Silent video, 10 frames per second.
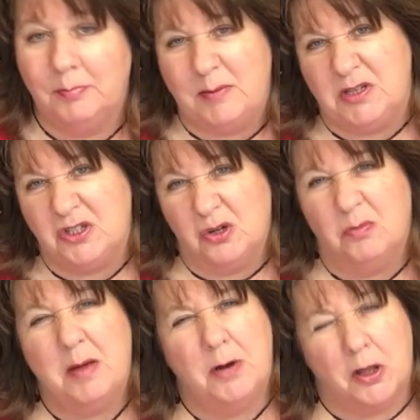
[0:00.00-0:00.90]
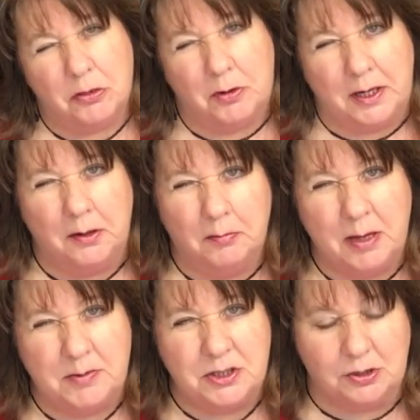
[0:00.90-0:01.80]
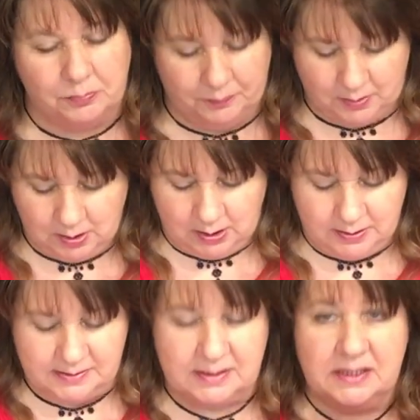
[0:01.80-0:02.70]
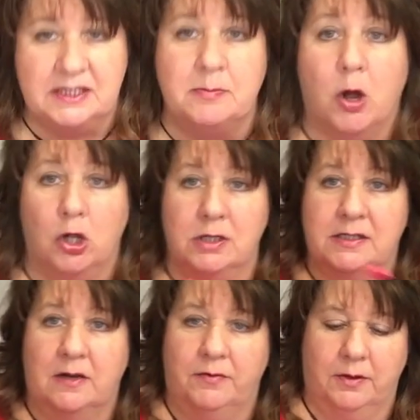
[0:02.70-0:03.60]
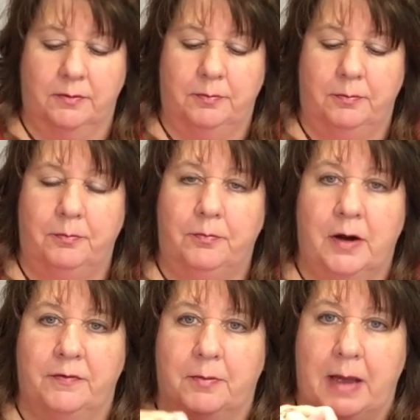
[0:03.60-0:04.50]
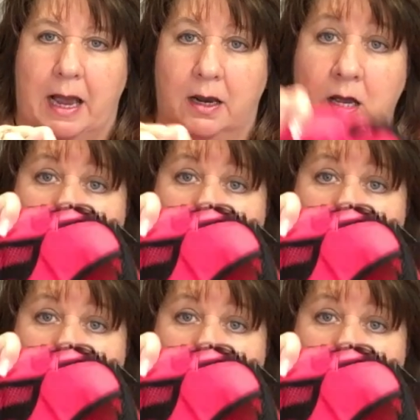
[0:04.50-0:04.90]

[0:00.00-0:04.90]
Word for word: Maybe 2, maybe not 3, maybe 2. This is the smallest of the pack.